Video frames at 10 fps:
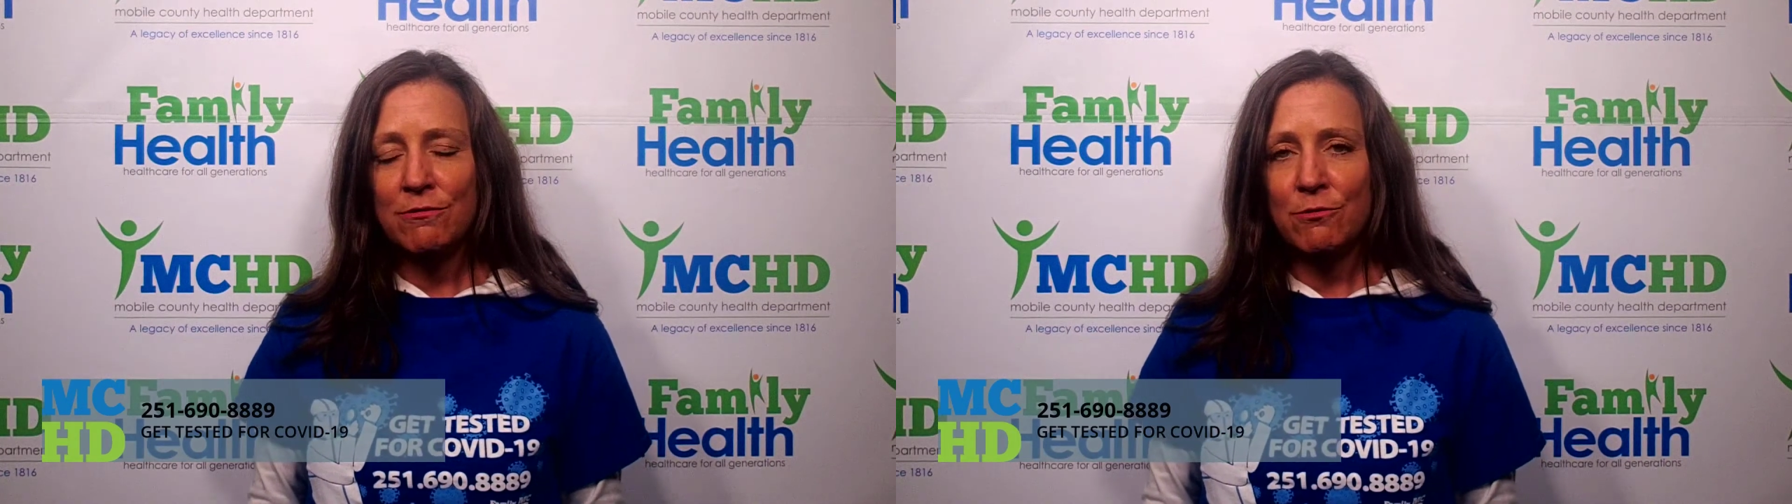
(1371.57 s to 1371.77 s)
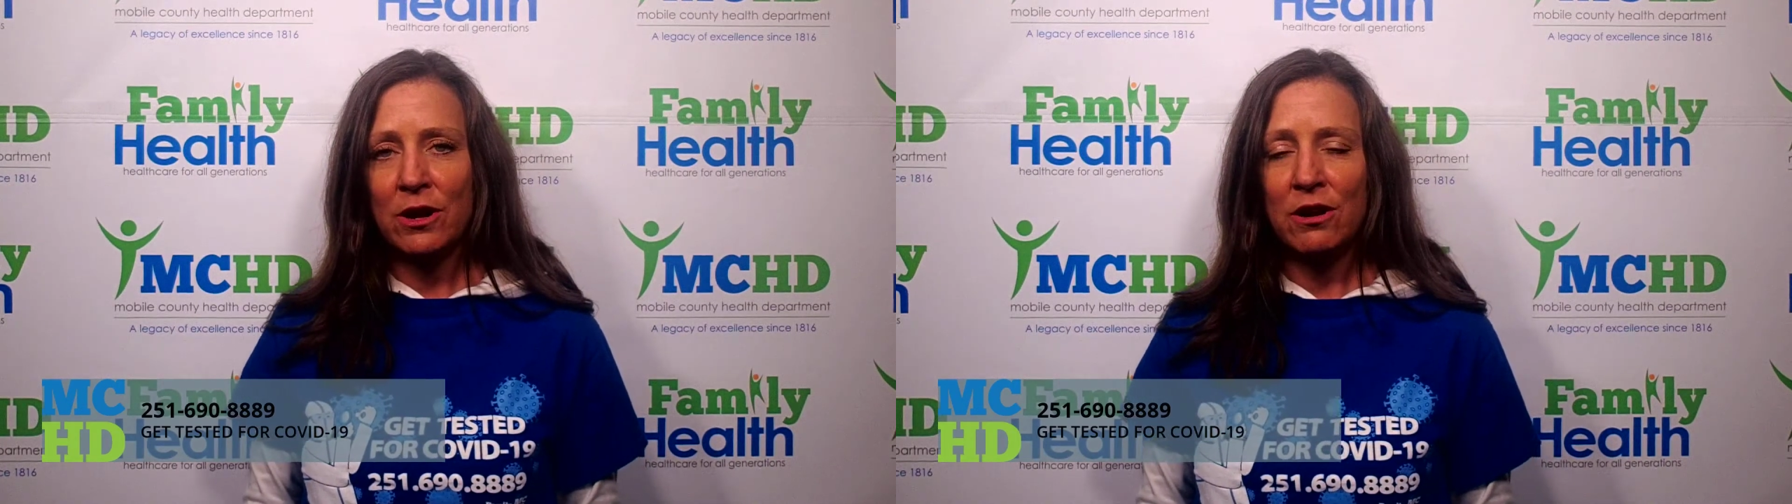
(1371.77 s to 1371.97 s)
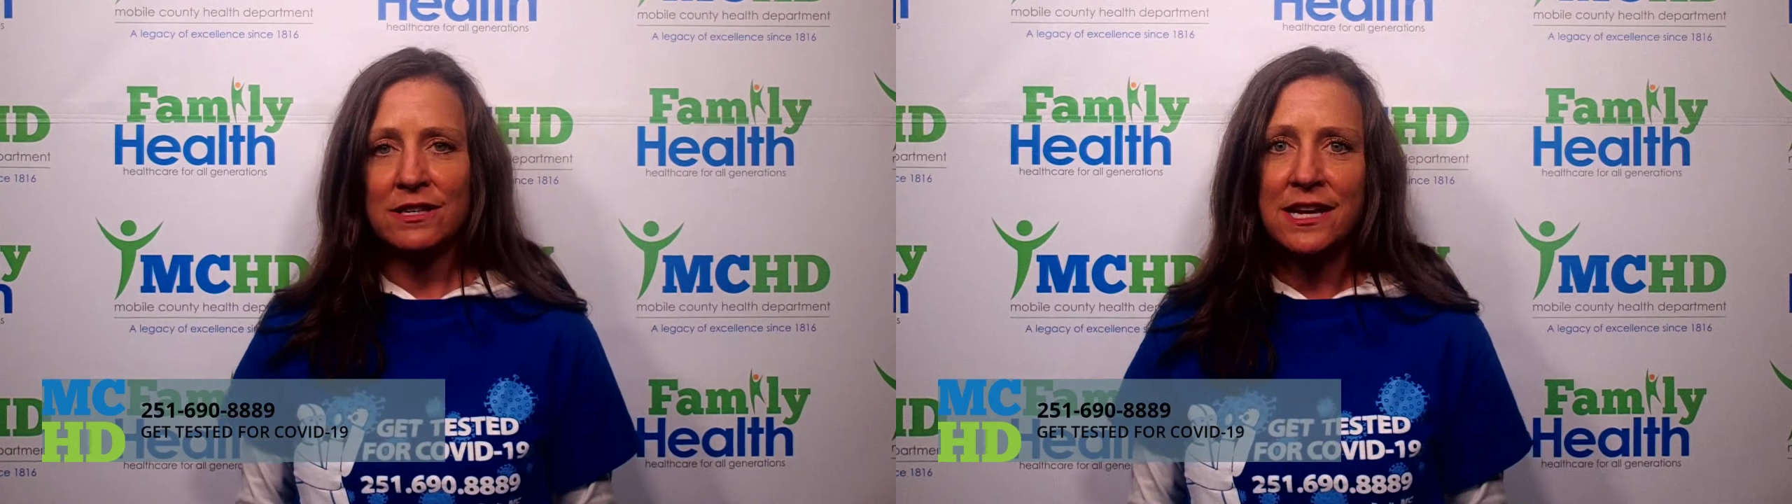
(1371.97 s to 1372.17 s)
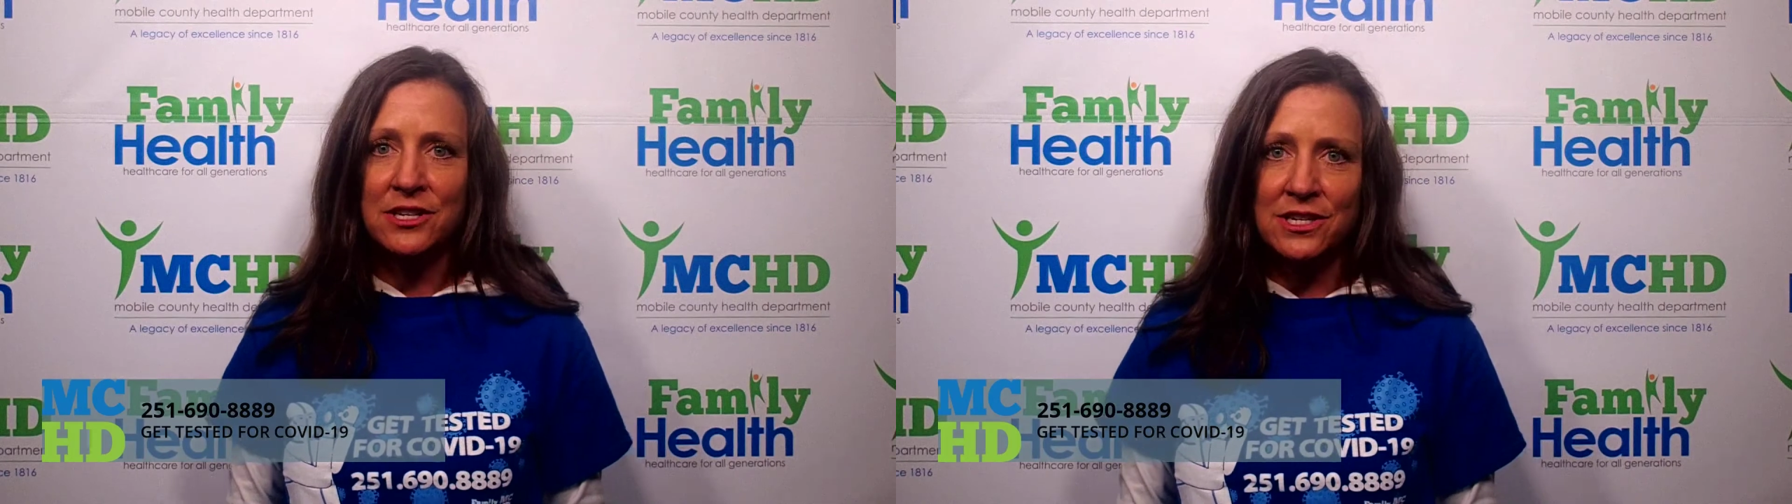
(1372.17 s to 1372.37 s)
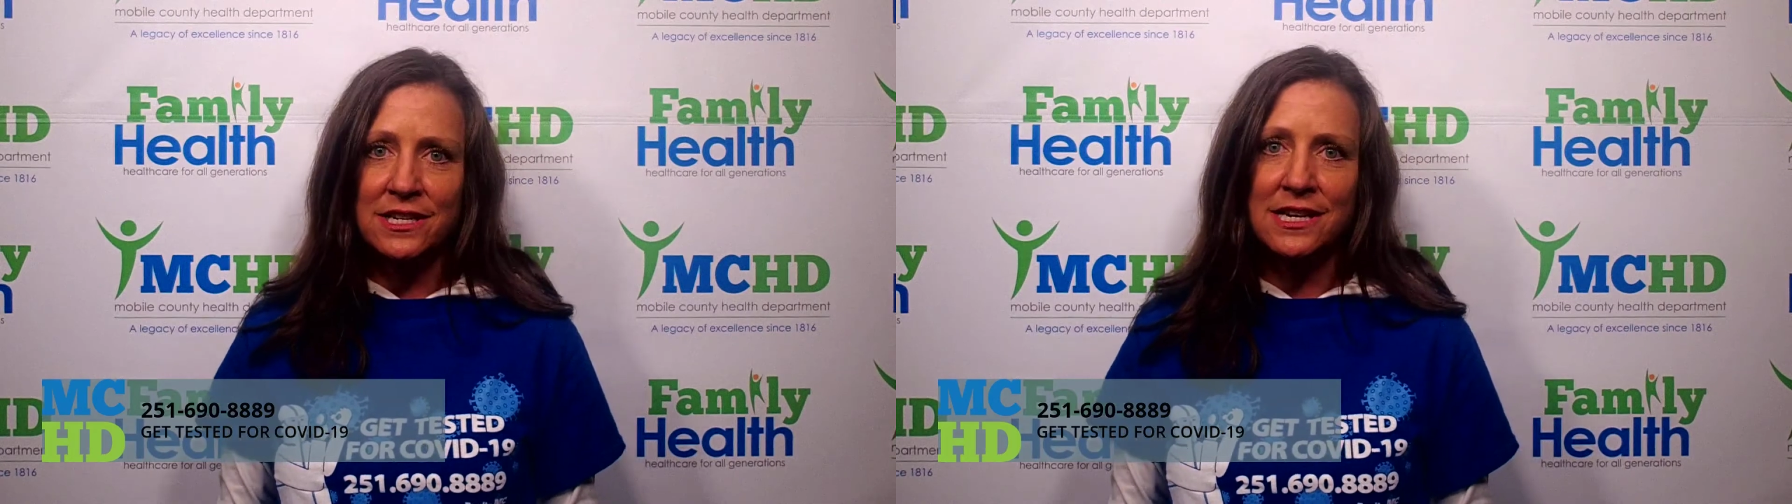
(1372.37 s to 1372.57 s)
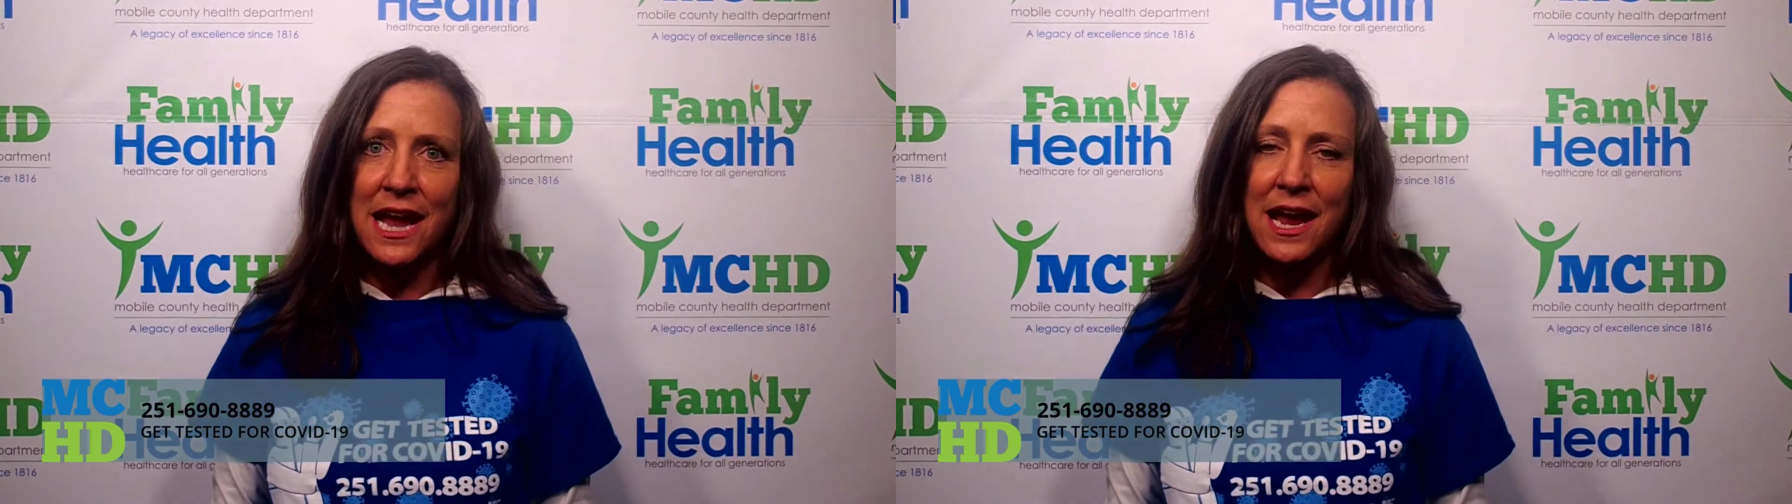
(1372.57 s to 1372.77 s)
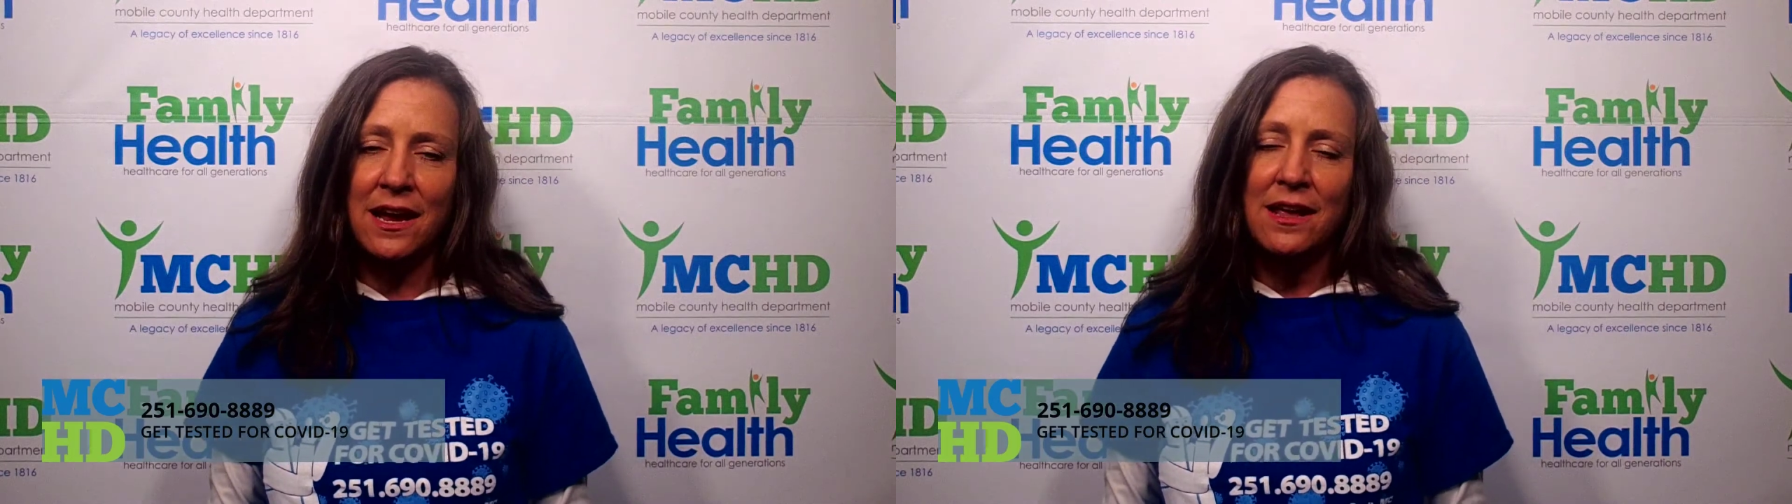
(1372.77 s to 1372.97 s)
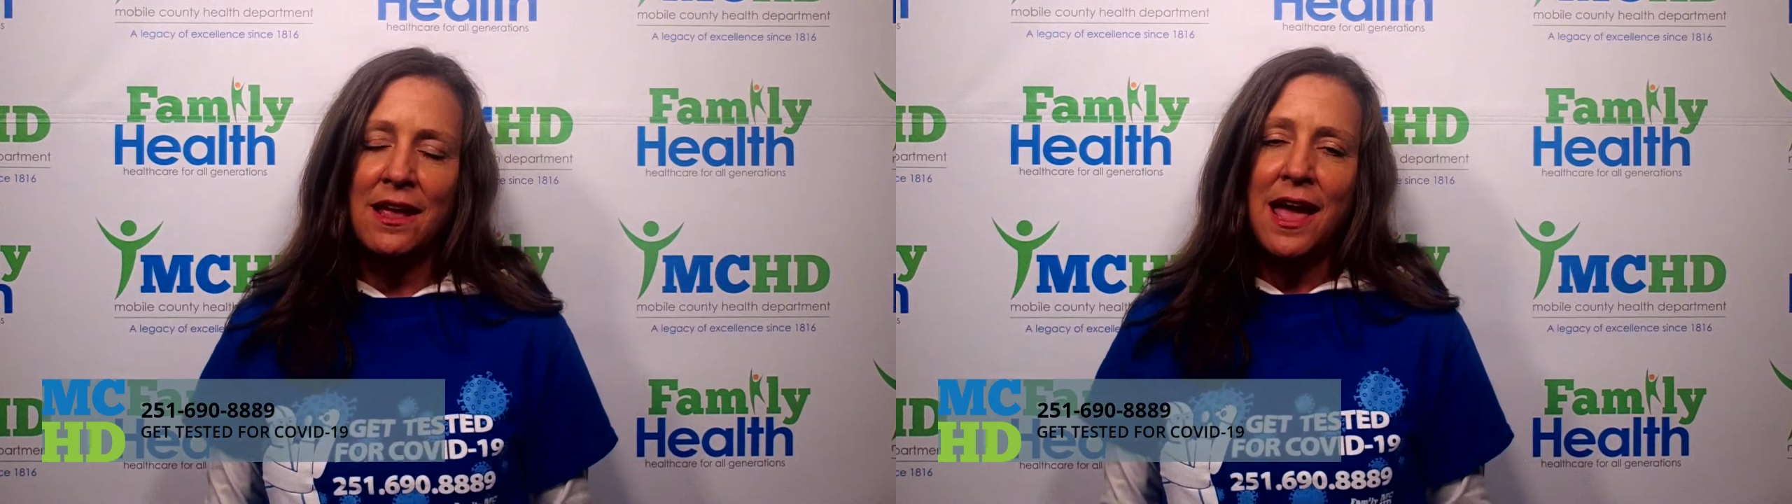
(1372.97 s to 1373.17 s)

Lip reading: for your attention today.